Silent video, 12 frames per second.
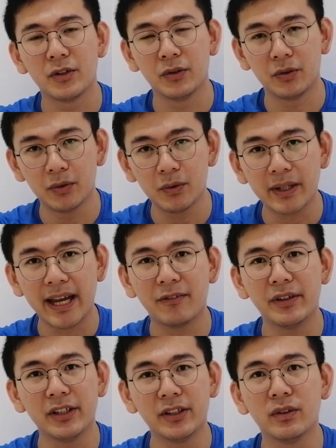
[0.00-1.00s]
you
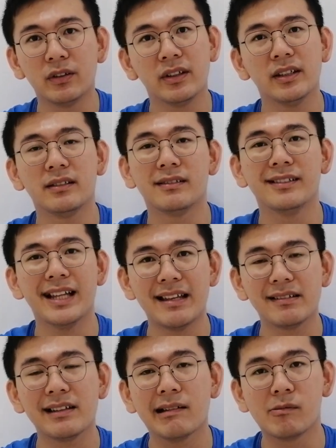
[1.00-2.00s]
can reduce it to
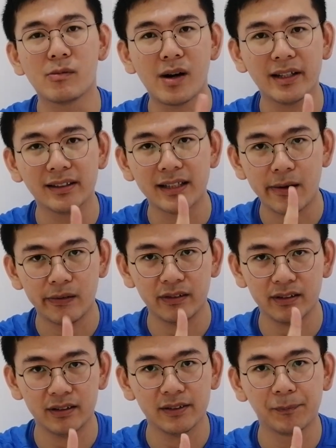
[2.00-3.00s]
less than
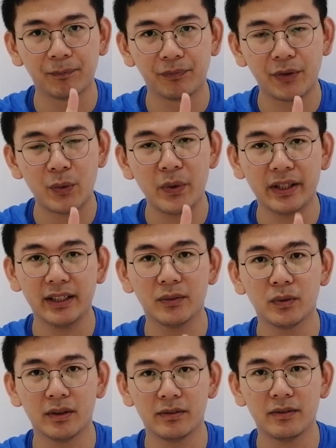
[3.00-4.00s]
1,000
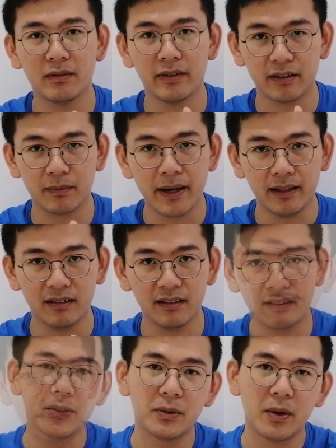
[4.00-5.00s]
ringgit worth of
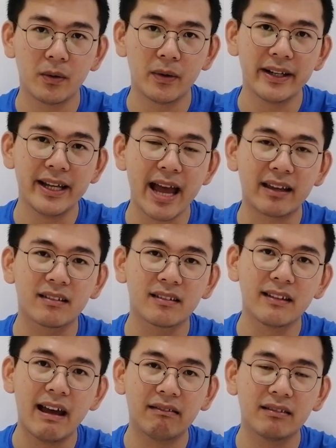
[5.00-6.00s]
expenses. You already
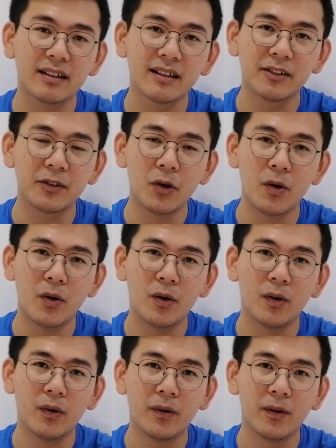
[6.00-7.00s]
extend
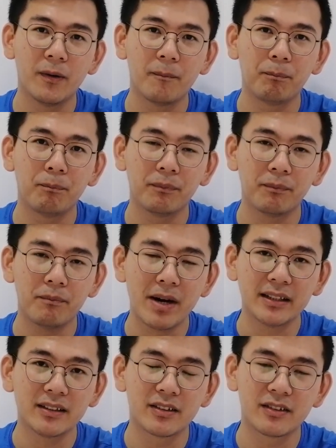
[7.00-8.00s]
your
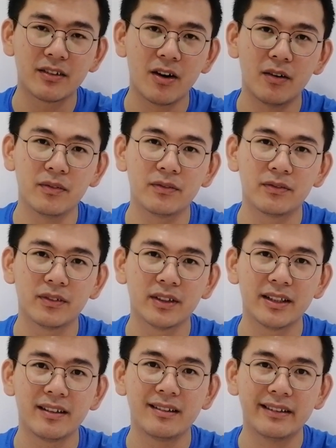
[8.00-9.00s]
months of
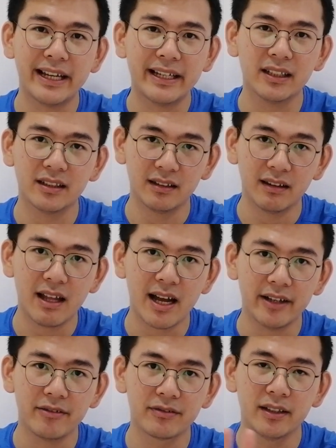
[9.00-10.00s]
staying
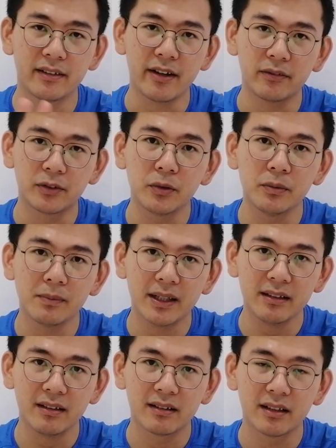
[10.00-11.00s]
alive. Instead of 2
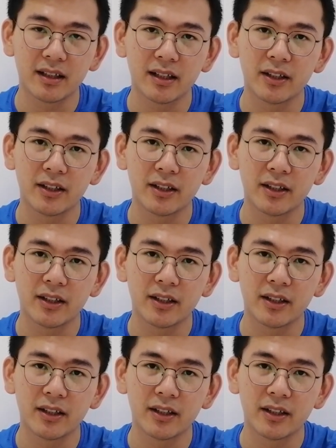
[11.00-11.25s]
months,